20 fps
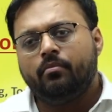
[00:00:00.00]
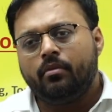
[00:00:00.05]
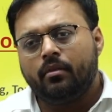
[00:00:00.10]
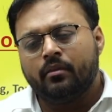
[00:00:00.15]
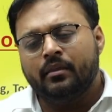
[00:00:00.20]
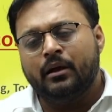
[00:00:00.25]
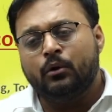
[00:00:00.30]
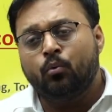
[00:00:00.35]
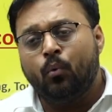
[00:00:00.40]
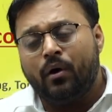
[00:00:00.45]

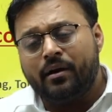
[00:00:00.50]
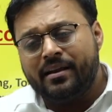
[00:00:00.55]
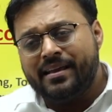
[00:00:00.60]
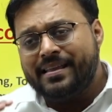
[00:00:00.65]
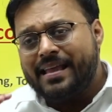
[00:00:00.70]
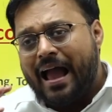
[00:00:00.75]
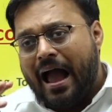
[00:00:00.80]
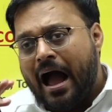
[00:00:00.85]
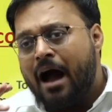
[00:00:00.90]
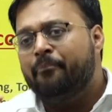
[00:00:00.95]
that what
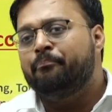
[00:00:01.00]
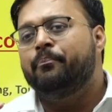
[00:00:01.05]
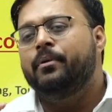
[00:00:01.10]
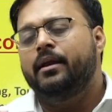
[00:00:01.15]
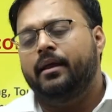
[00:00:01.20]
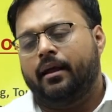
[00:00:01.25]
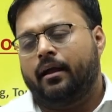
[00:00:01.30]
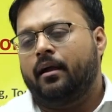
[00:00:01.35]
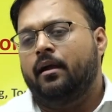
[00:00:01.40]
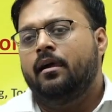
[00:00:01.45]
is
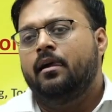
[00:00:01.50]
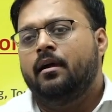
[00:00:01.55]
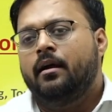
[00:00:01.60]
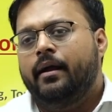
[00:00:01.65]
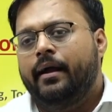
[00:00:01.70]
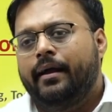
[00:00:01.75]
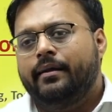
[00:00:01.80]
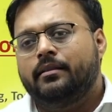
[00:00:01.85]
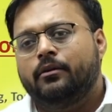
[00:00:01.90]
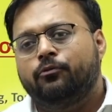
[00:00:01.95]
happening
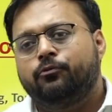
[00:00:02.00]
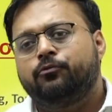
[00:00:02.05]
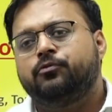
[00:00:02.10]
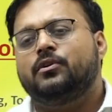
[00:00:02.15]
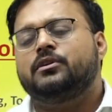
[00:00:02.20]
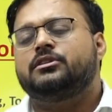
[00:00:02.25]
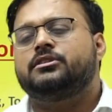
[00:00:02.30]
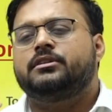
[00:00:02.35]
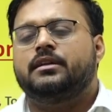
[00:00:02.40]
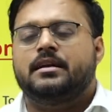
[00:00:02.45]
in the
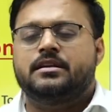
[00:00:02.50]
first